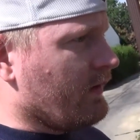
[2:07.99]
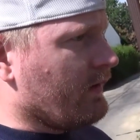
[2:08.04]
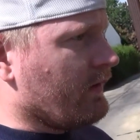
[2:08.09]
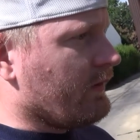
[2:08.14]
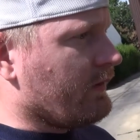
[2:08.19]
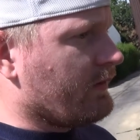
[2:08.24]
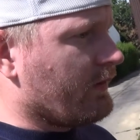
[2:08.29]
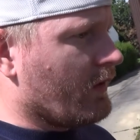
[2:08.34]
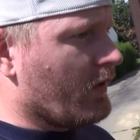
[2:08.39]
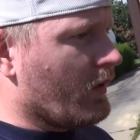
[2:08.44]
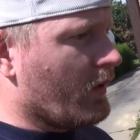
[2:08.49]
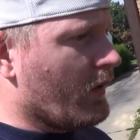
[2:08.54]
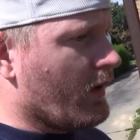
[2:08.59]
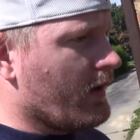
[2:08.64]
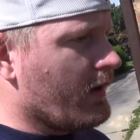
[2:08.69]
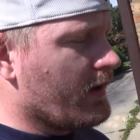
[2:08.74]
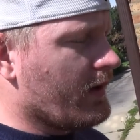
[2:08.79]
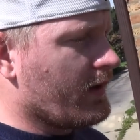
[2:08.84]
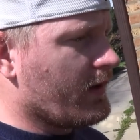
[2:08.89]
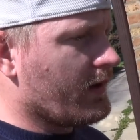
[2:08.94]
So
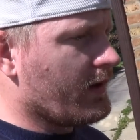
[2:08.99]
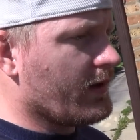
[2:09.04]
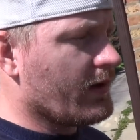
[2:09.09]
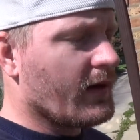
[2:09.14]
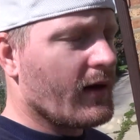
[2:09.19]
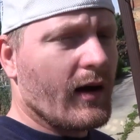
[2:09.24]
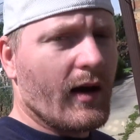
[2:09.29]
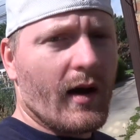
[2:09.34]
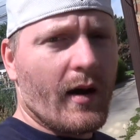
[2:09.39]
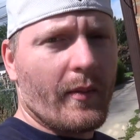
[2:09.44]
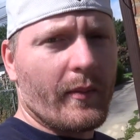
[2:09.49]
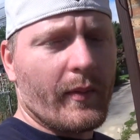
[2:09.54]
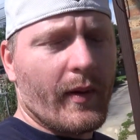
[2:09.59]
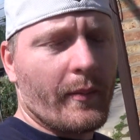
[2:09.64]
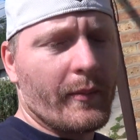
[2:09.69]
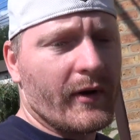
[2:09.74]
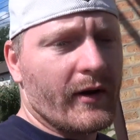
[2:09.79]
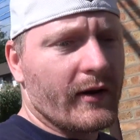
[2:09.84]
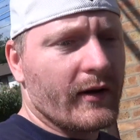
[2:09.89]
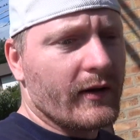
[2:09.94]
I'm
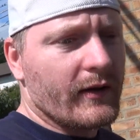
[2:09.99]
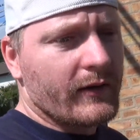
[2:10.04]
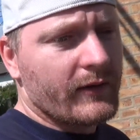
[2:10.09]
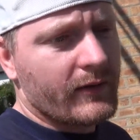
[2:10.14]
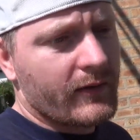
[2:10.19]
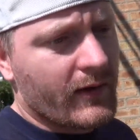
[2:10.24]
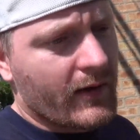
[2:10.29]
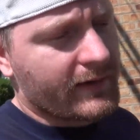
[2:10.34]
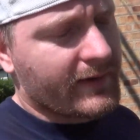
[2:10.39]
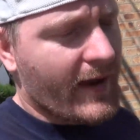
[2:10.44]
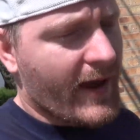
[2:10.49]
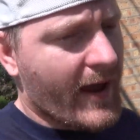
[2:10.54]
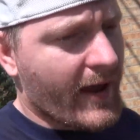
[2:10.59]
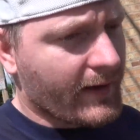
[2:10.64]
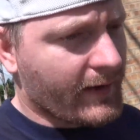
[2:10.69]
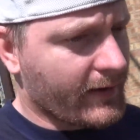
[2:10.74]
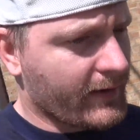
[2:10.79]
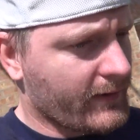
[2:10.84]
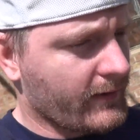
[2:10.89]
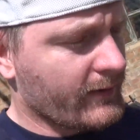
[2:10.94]
going to attack